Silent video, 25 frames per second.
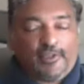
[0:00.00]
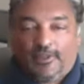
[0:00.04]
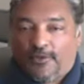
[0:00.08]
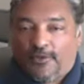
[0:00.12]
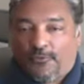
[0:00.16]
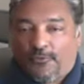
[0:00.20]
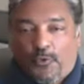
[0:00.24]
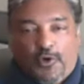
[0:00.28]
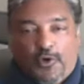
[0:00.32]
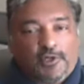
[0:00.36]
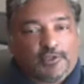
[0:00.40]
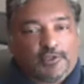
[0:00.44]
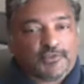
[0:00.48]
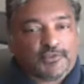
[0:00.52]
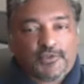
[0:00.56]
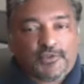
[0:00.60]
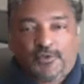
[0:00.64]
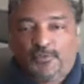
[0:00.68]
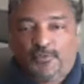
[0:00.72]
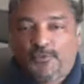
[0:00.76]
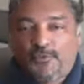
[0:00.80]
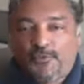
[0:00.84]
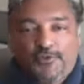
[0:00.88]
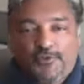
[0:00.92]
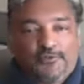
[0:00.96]
The walls
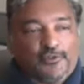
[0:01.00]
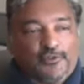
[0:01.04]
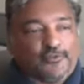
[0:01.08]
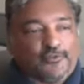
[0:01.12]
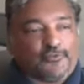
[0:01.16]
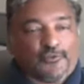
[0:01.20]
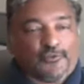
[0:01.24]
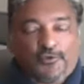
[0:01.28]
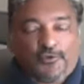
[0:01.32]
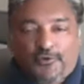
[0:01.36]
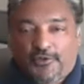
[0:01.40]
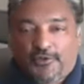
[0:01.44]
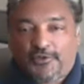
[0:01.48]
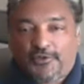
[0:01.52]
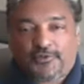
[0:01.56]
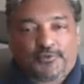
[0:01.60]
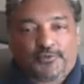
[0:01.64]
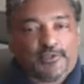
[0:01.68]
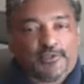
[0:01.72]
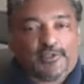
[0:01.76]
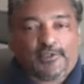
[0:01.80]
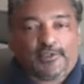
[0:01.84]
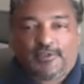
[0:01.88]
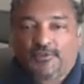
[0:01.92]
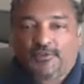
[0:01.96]
don't move, the floor is
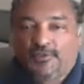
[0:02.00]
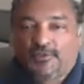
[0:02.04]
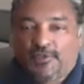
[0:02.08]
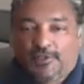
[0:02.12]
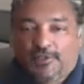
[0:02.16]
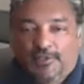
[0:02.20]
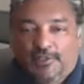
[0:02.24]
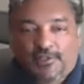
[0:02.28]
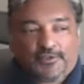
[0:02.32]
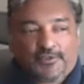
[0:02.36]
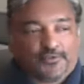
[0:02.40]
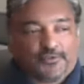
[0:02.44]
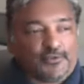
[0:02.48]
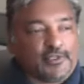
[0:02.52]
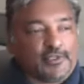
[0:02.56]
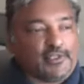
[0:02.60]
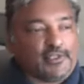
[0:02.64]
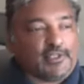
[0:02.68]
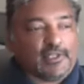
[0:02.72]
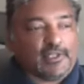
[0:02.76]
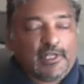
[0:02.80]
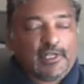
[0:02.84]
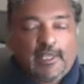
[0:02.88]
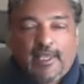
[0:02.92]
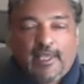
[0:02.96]
real, the ceiling is
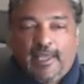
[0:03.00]
real,